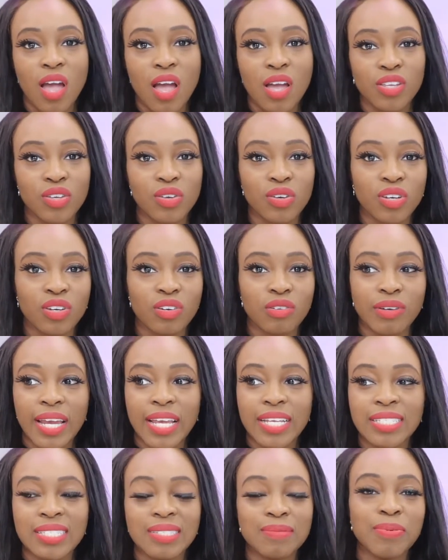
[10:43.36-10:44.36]
you can
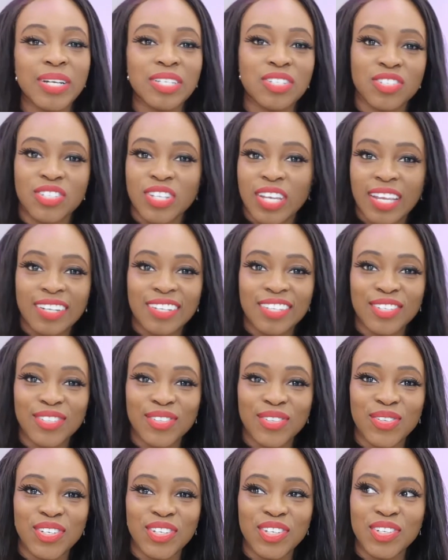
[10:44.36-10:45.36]
create a spreadsheet,
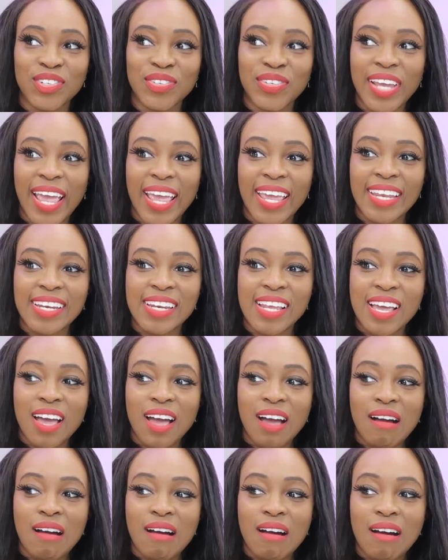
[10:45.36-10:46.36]
you can create
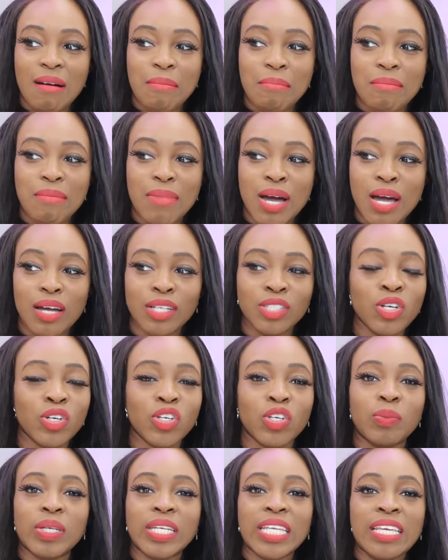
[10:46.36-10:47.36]
a
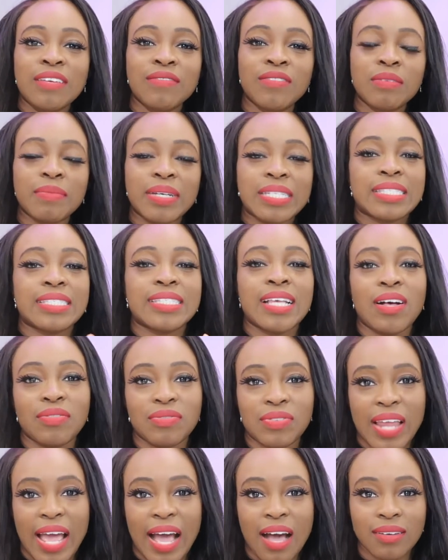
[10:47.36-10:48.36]
document, even
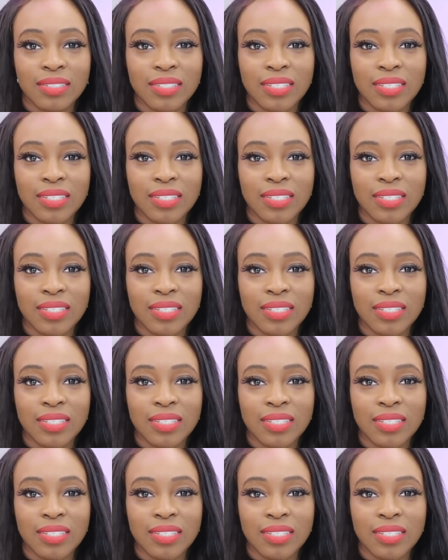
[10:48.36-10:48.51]
myself now.